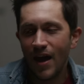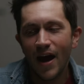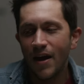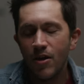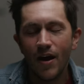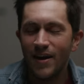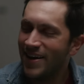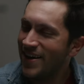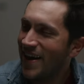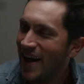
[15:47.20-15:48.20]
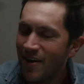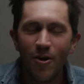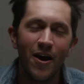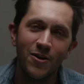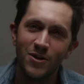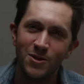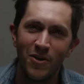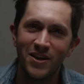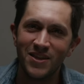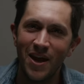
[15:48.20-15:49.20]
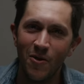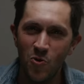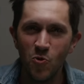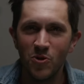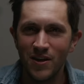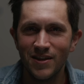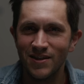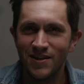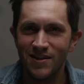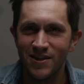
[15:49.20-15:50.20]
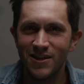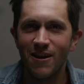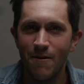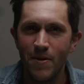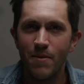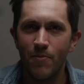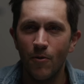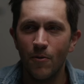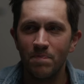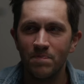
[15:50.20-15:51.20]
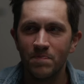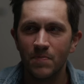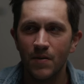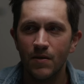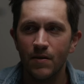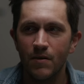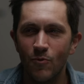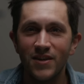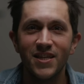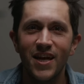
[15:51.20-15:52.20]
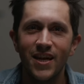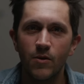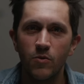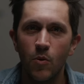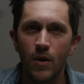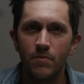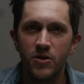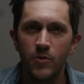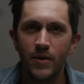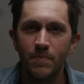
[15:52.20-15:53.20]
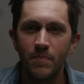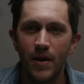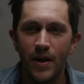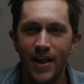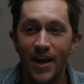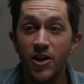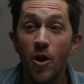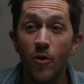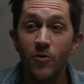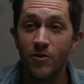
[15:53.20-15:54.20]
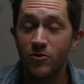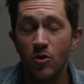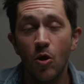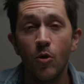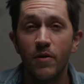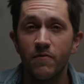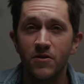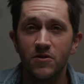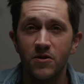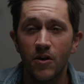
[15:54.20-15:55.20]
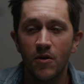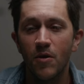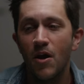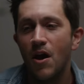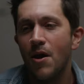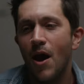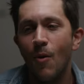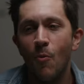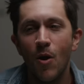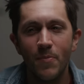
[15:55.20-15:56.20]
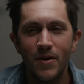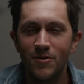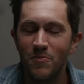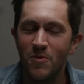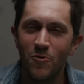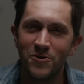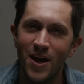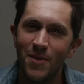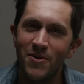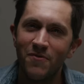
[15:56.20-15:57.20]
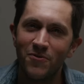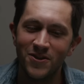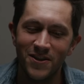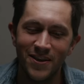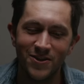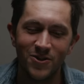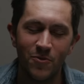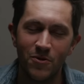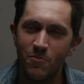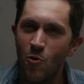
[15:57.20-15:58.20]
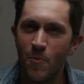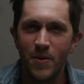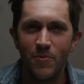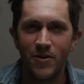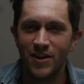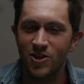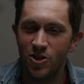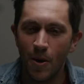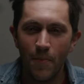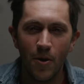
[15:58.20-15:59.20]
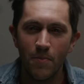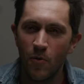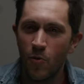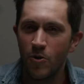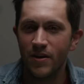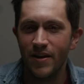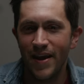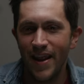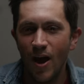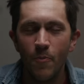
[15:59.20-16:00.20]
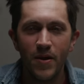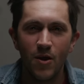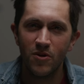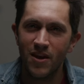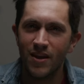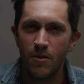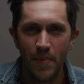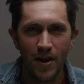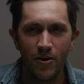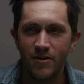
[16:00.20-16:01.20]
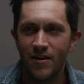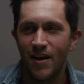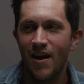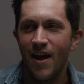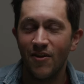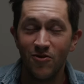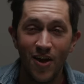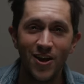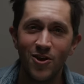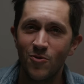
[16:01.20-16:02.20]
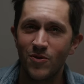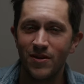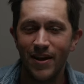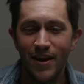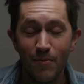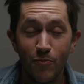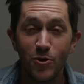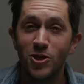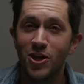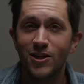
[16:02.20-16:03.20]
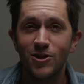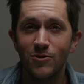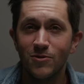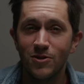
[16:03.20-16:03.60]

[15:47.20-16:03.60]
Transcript: I don't know how to express how cool it is to see people resonating with what I'm doing. And I know that there's a long way for this to go. I want to be able to put more time and effort into this. So the more people that jump on board and help with that, the better. And thank you. And I appreciate you.